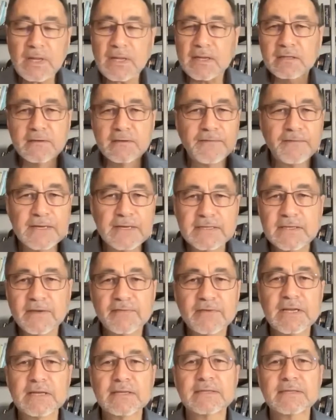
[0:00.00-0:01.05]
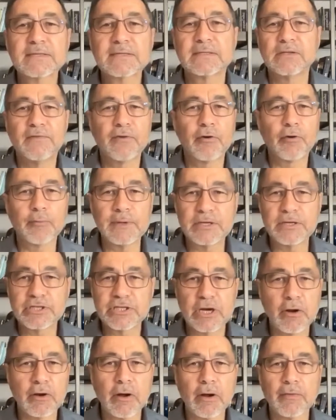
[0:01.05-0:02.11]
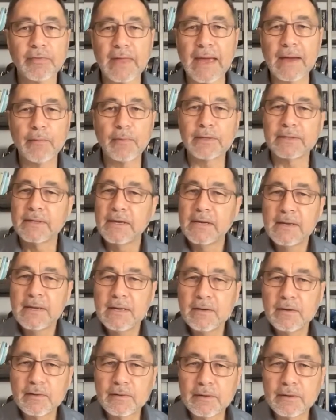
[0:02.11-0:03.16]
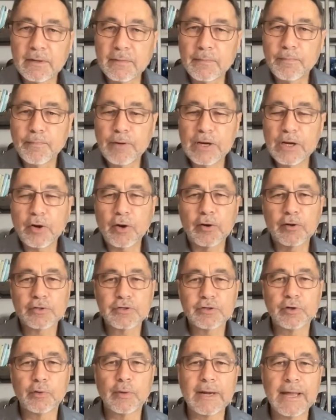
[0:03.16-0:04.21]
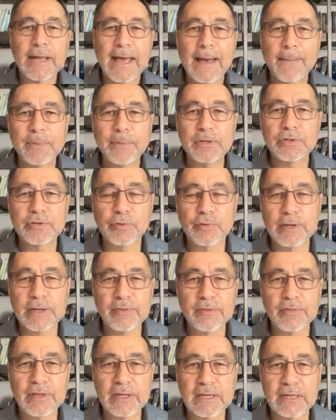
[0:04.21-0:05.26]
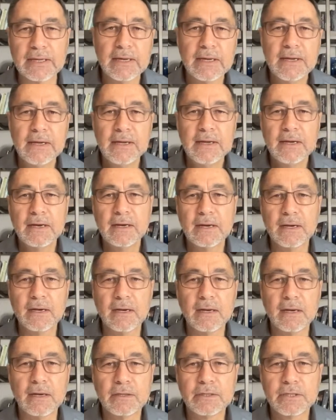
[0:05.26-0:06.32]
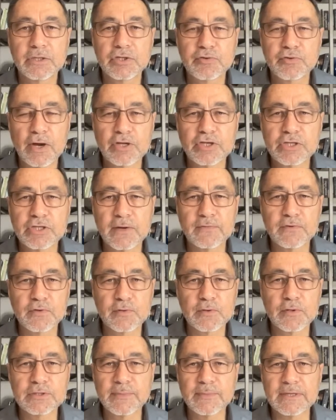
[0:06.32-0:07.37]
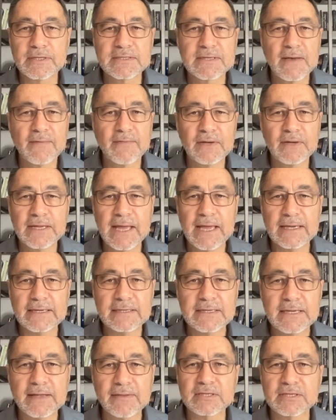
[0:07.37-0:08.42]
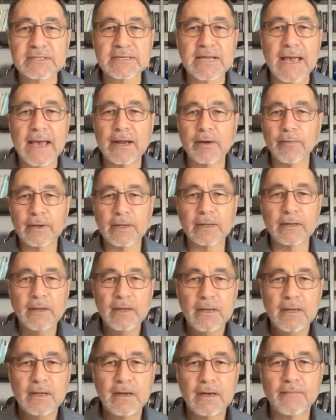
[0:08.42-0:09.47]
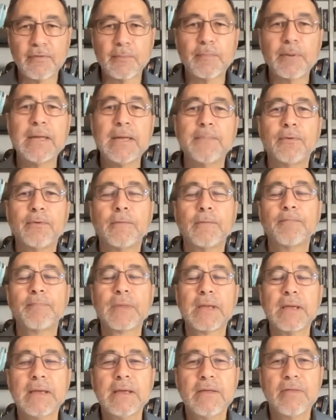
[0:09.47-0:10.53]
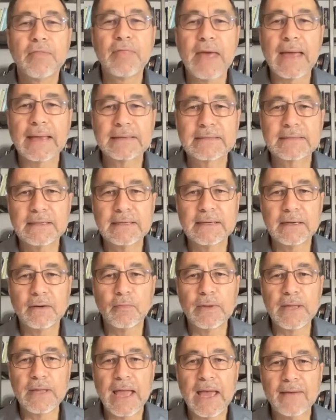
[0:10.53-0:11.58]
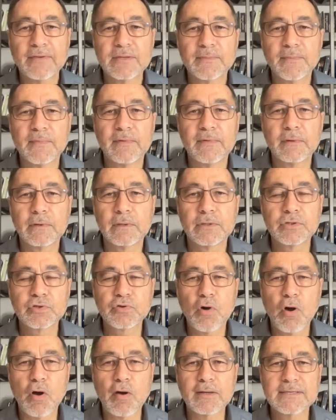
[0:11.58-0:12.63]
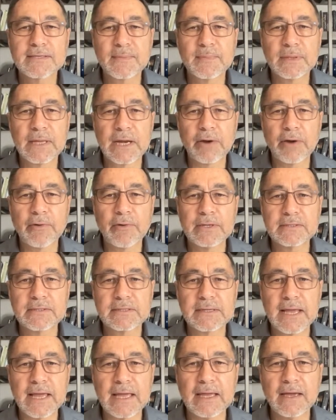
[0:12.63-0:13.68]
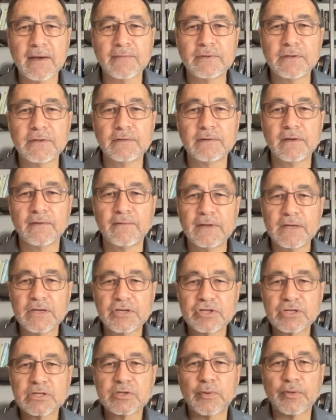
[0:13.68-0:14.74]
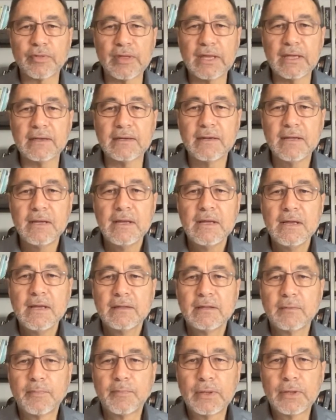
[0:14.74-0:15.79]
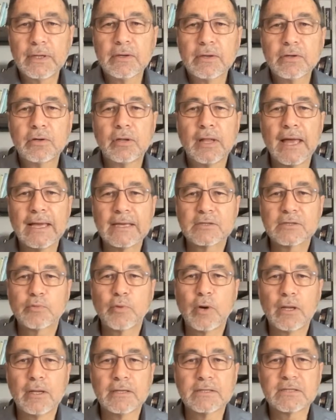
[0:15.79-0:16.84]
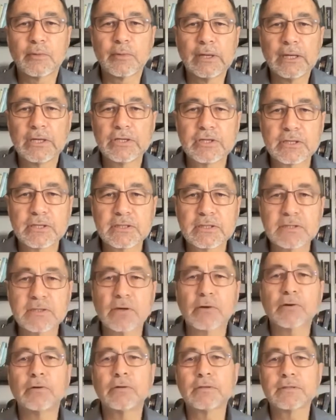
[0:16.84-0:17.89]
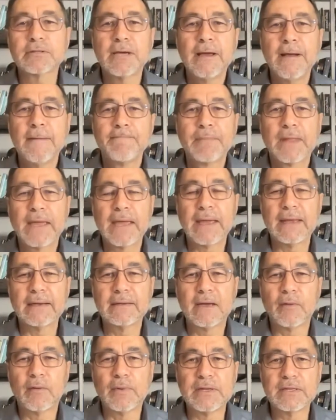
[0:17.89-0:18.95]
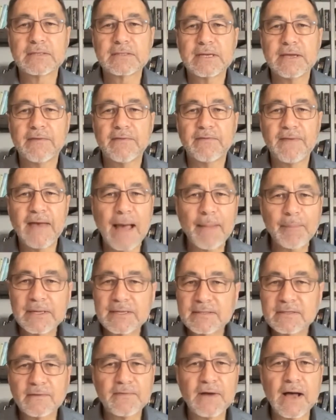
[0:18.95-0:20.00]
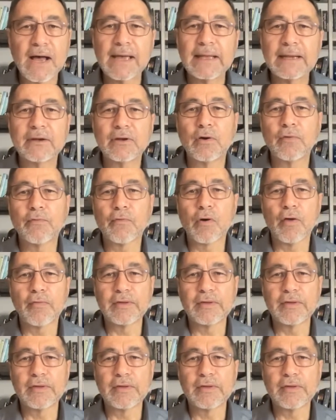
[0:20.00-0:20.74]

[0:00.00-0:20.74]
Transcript: divisiveness, and you've heard me share on that, what the precursor to what happened during the destruction of Jerusalem in 70 AD and the scattering of the people, that we have some strong similarities today of divisions within the political as well as the religious circles. And we see families divided over all